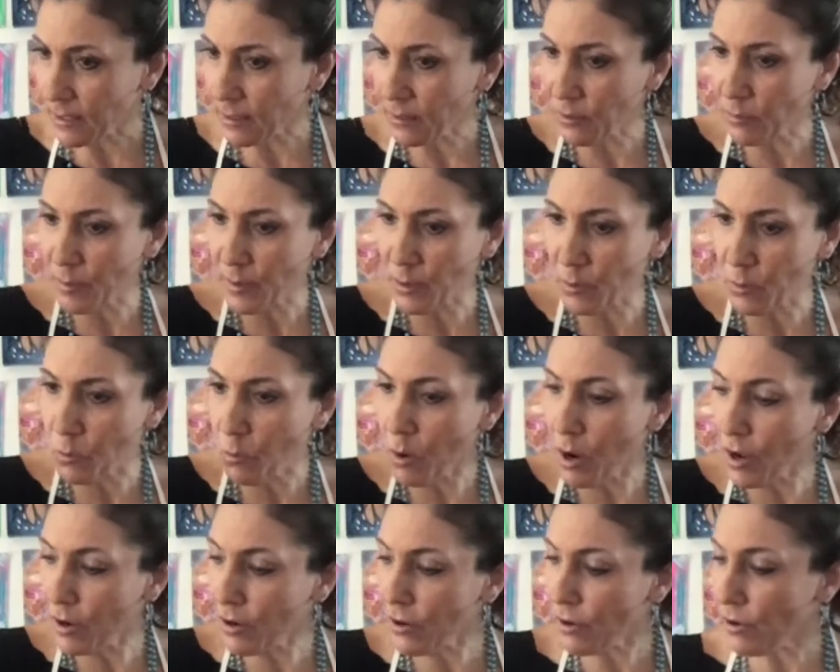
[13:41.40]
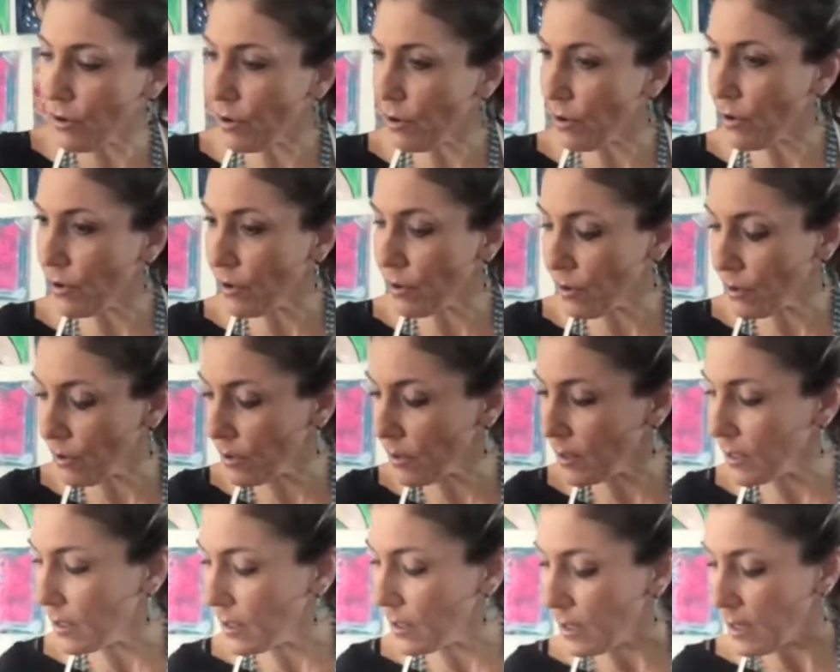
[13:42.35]
a little bit of water. I
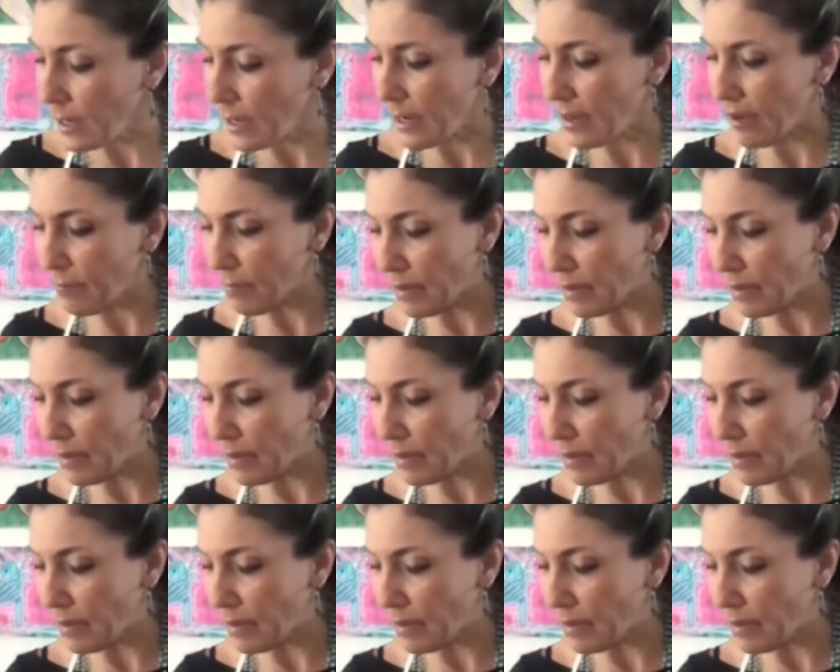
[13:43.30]
have